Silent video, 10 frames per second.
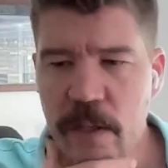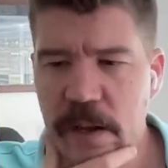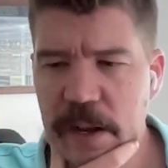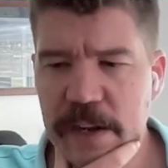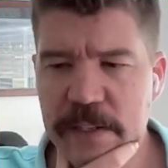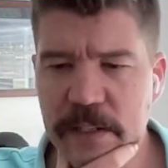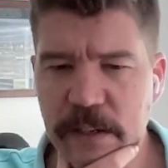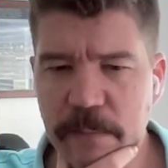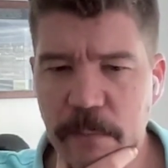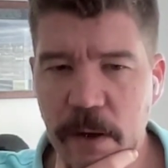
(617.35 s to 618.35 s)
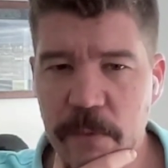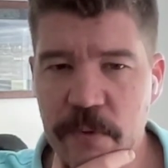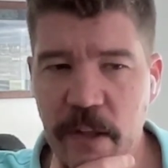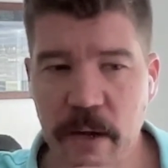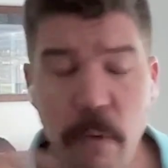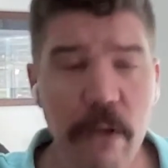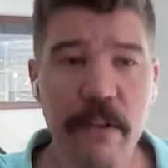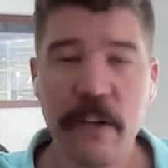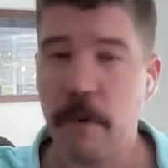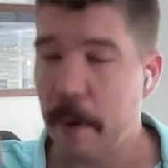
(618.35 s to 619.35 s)
And I was like, "Well,
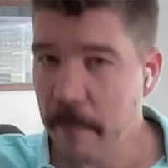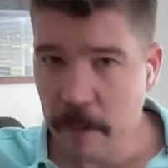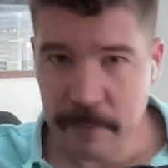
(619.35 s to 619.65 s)
my mom